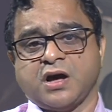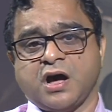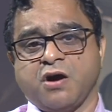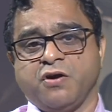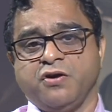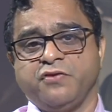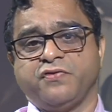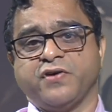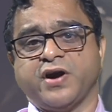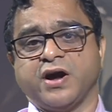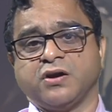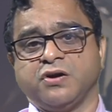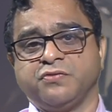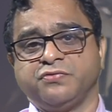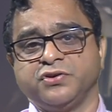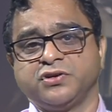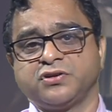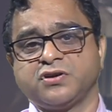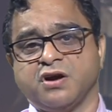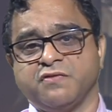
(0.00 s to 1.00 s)
however,
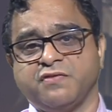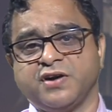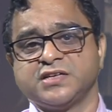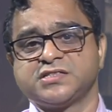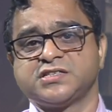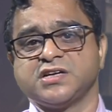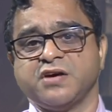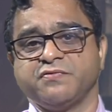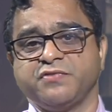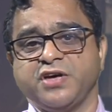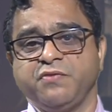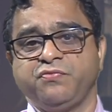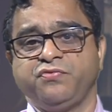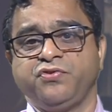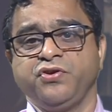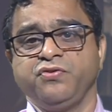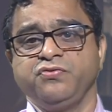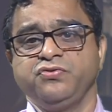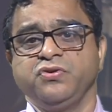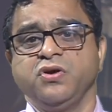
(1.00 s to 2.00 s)
often covers up a
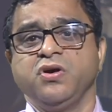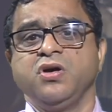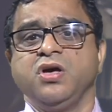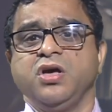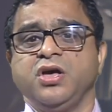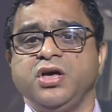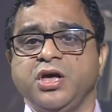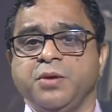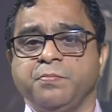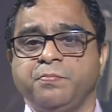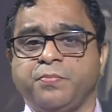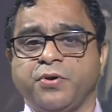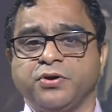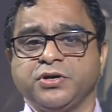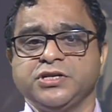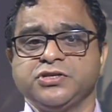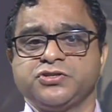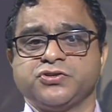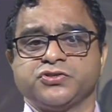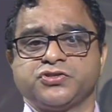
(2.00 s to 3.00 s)
few
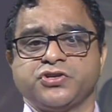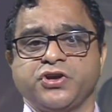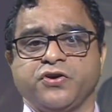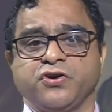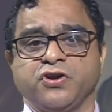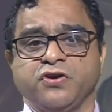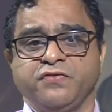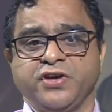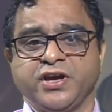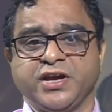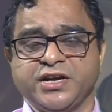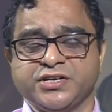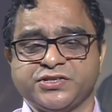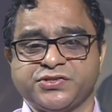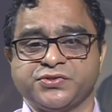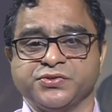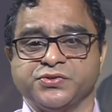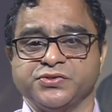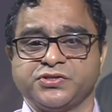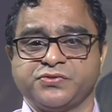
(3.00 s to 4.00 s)
important socioeconomic
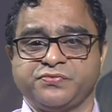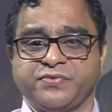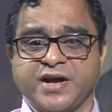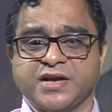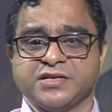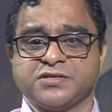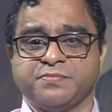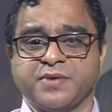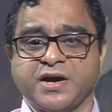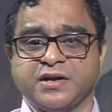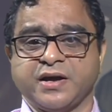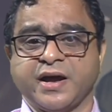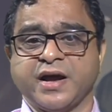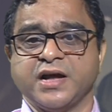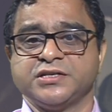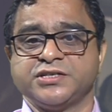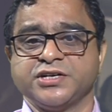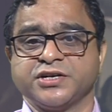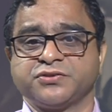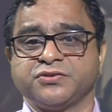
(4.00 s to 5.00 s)
issues faced by the
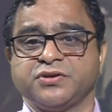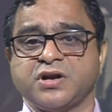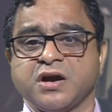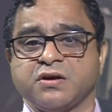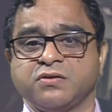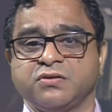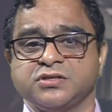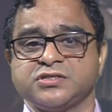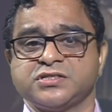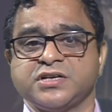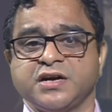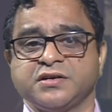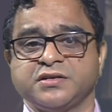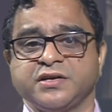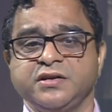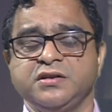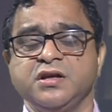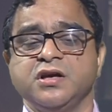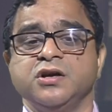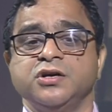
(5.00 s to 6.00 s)
health sector across
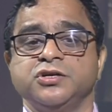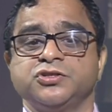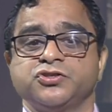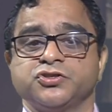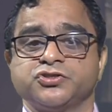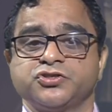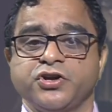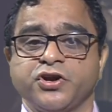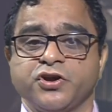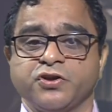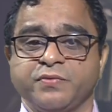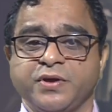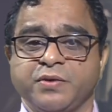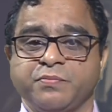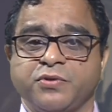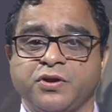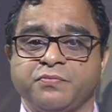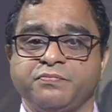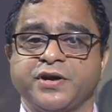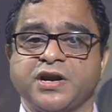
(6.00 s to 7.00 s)
certain socioeconomic
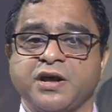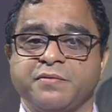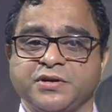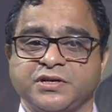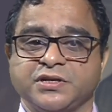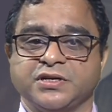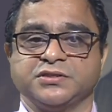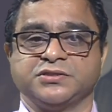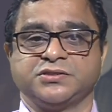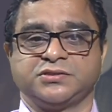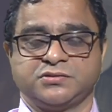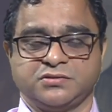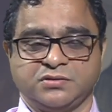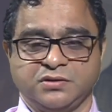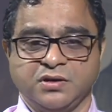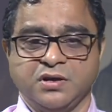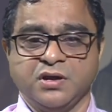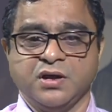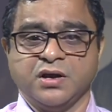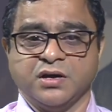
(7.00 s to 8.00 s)
broad parameters.
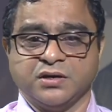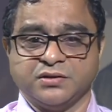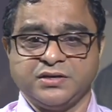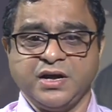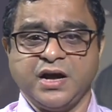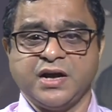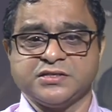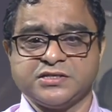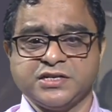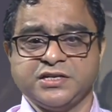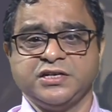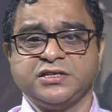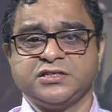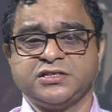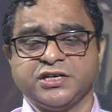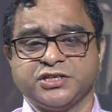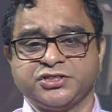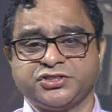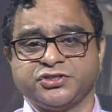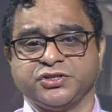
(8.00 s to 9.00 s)
Thus, in this
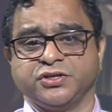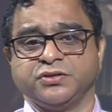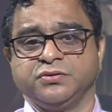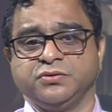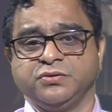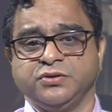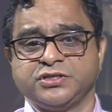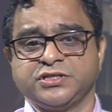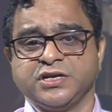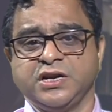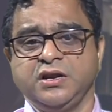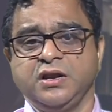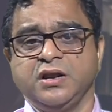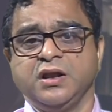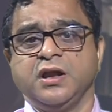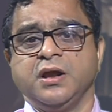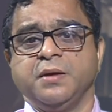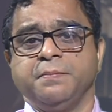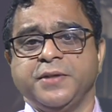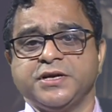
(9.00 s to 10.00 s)
section, we shall
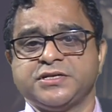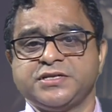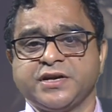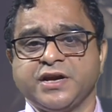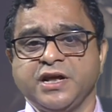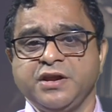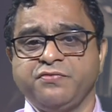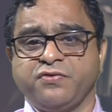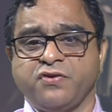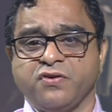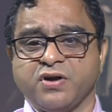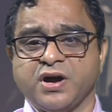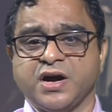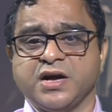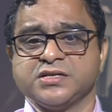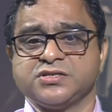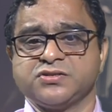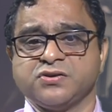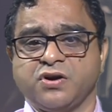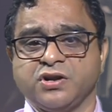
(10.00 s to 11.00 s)
basically
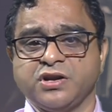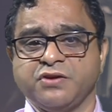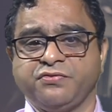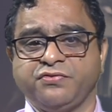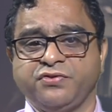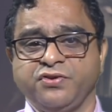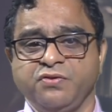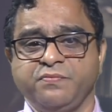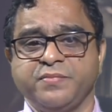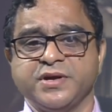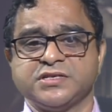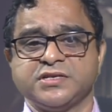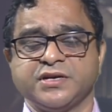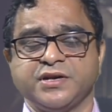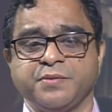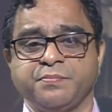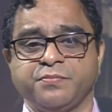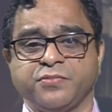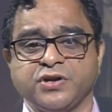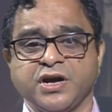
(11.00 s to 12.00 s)
focus on a few basic
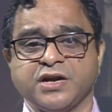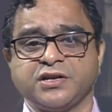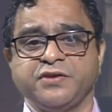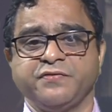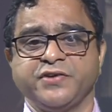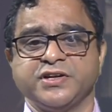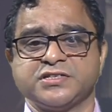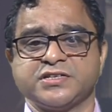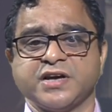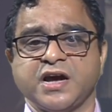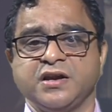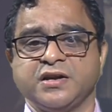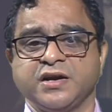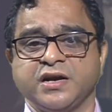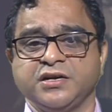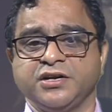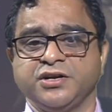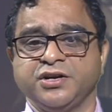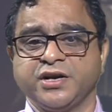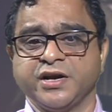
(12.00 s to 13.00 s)
reproductive and child
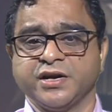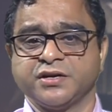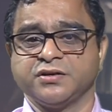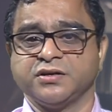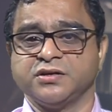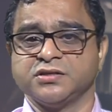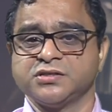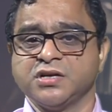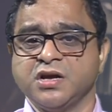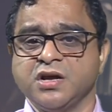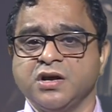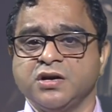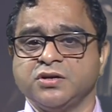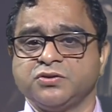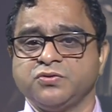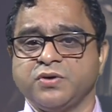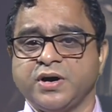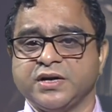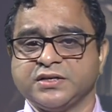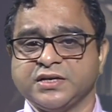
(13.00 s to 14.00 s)
health indicators
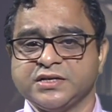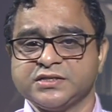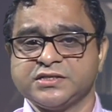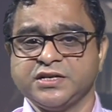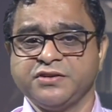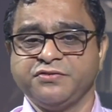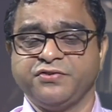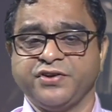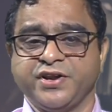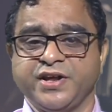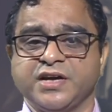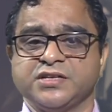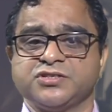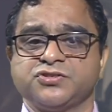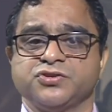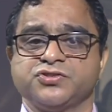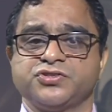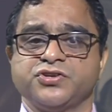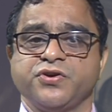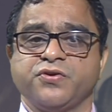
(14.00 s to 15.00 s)
to understand various
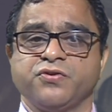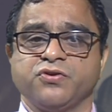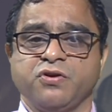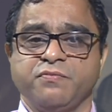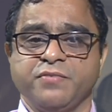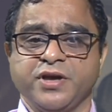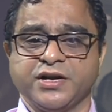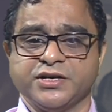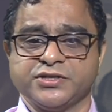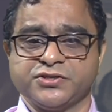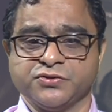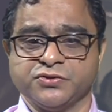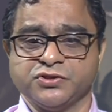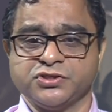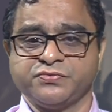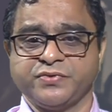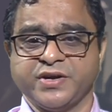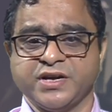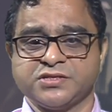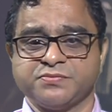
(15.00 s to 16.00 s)
socioeconomic
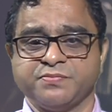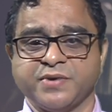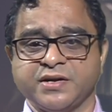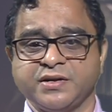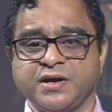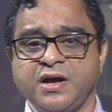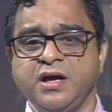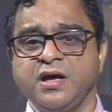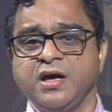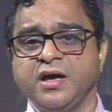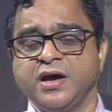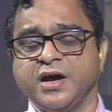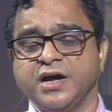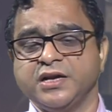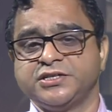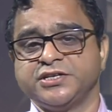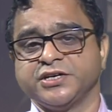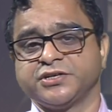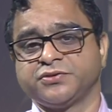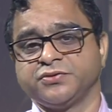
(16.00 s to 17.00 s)
issues faced by the
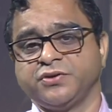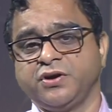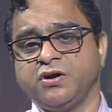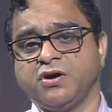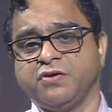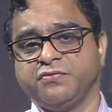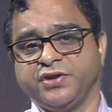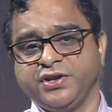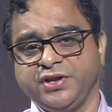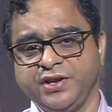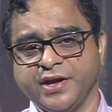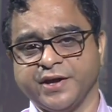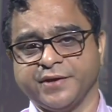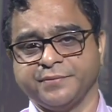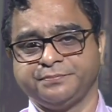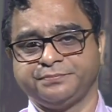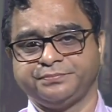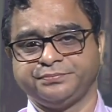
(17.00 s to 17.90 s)
health sector of India.